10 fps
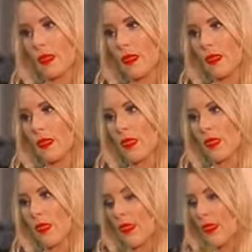
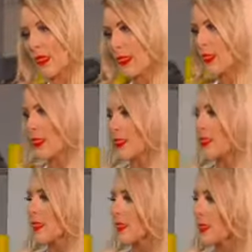
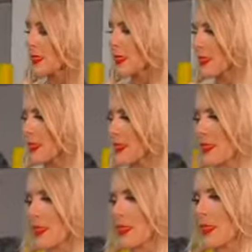
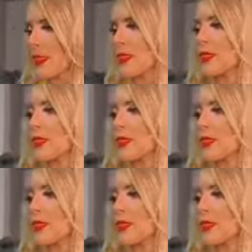The person shown says nothing.